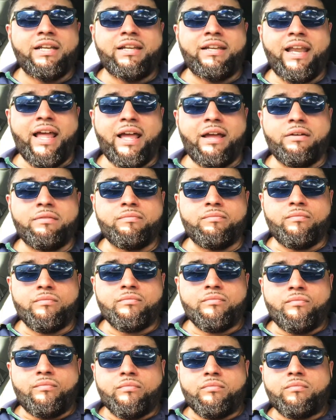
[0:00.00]
Now,
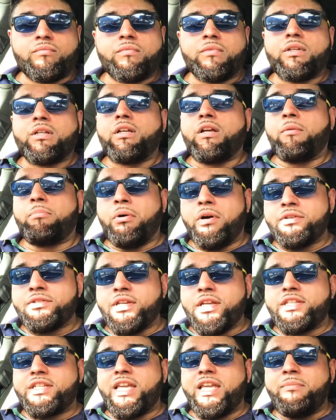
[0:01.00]
a
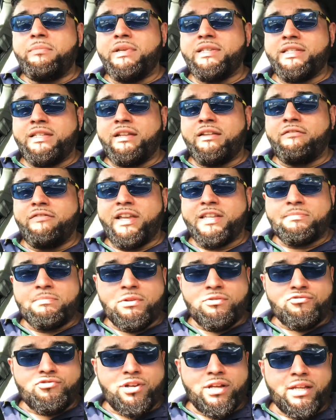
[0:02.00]
Ponzi scheme is an
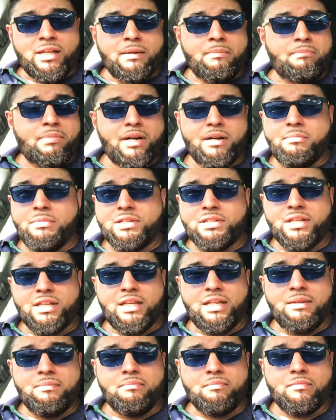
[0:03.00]
investment trick. Pyramid
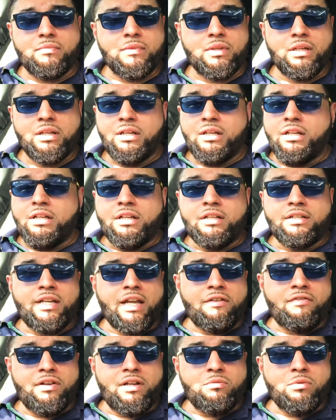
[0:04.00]
scheme,
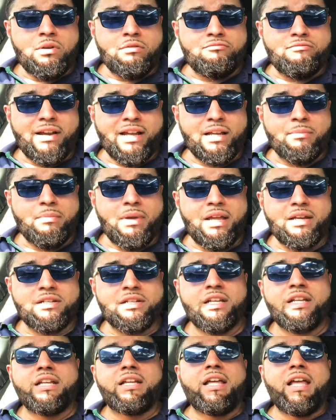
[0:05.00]
definitely wouldn't
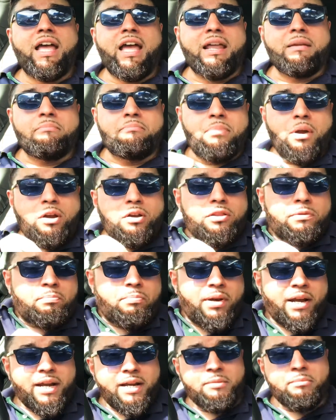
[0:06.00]
recommend. And both
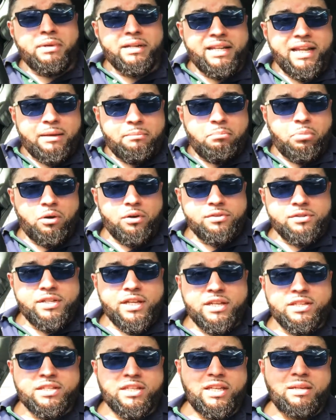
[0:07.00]
pyramid and
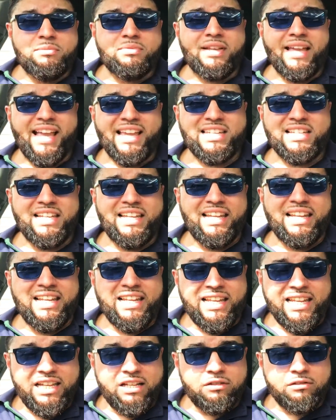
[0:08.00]
Ponzi schemes are actually
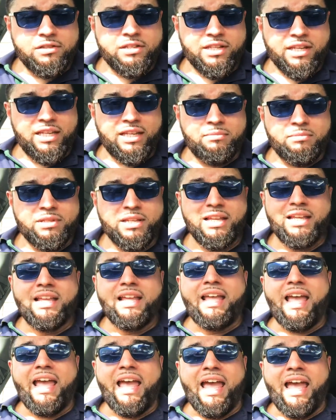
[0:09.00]
illegal schemes
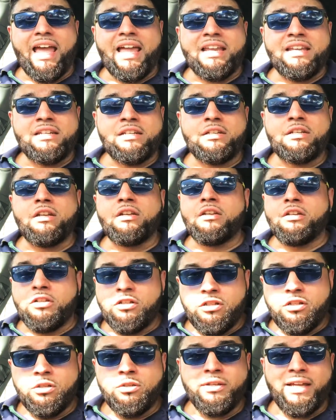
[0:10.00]
and
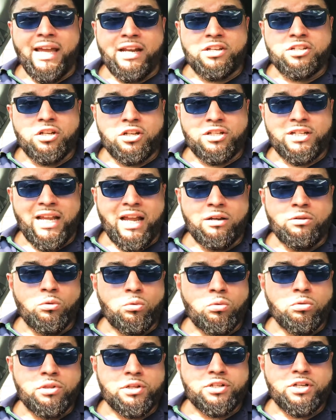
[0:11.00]
do get shut down
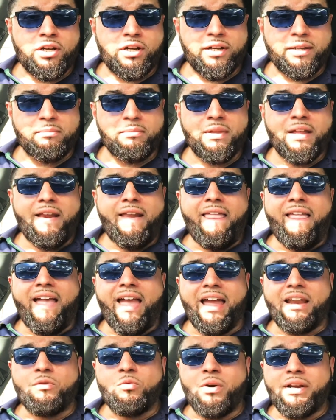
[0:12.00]
all the time.
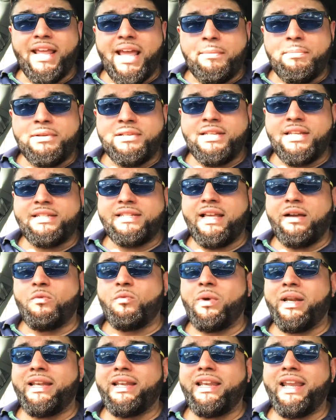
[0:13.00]
And what happens is
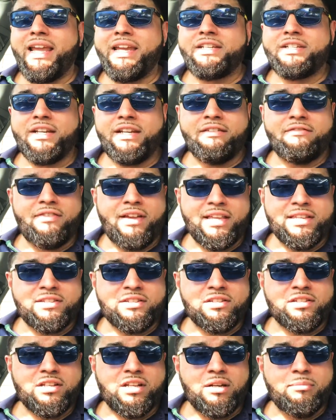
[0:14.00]
that when later
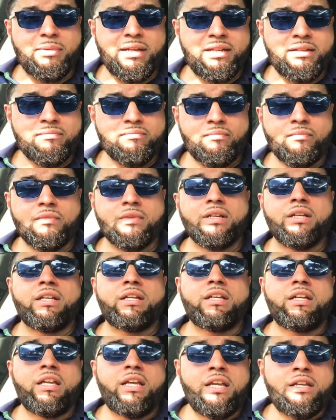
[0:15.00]
investors come
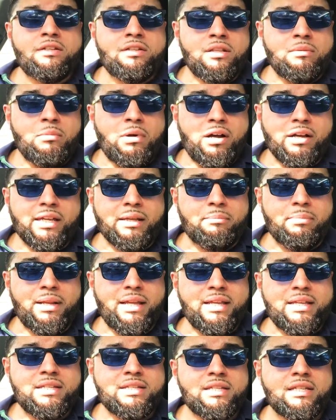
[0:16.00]
into the
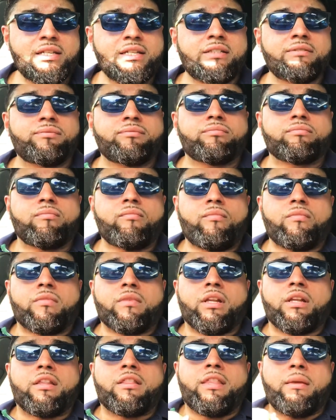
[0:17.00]
marketplace,
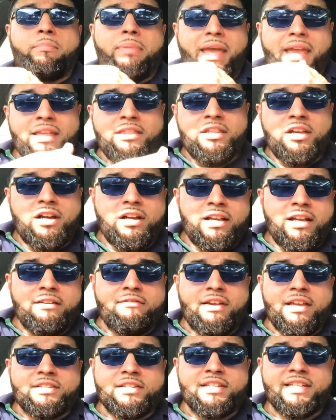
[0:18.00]
they're paying the early
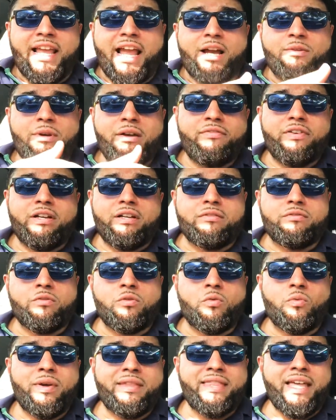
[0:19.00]
investors. However,
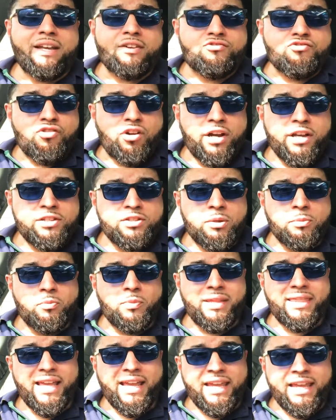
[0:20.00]
when that dries up,
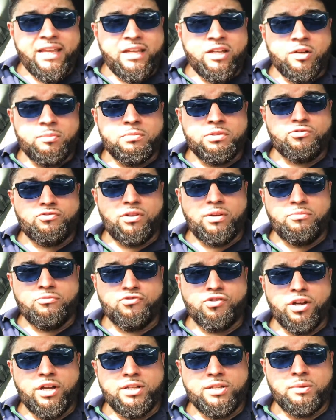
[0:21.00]
when that income stream
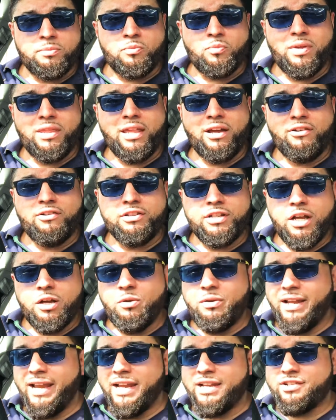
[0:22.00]
dries up, when there are no
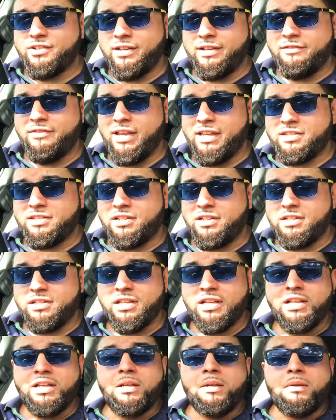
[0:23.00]
later
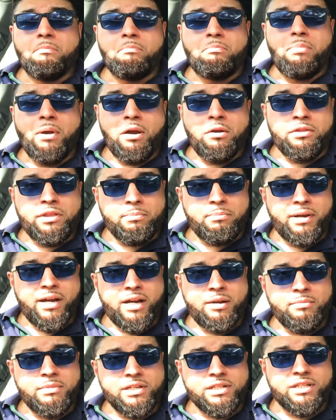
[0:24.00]
investors, both the
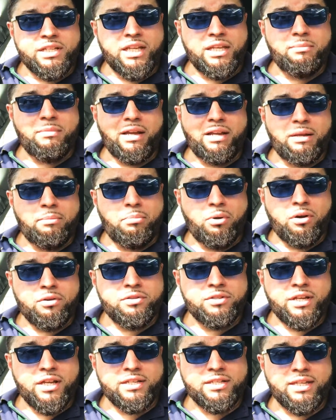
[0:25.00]
pyramid scheme and a
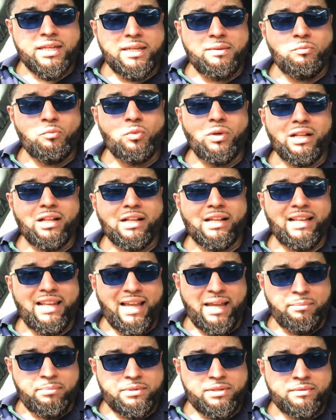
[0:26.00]
Ponzi scheme will
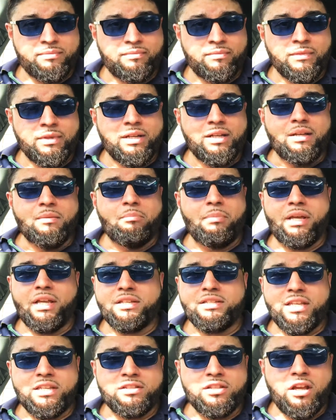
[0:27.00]
collapse
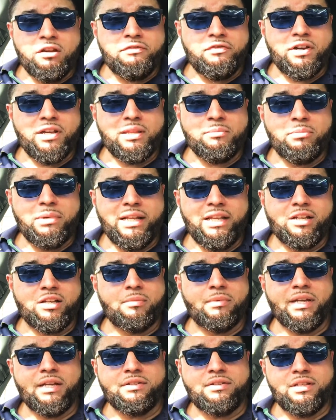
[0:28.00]
because there's no further money
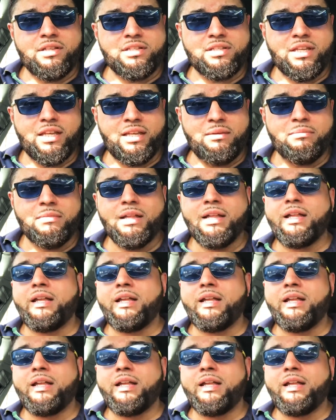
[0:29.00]
coming into the scheme.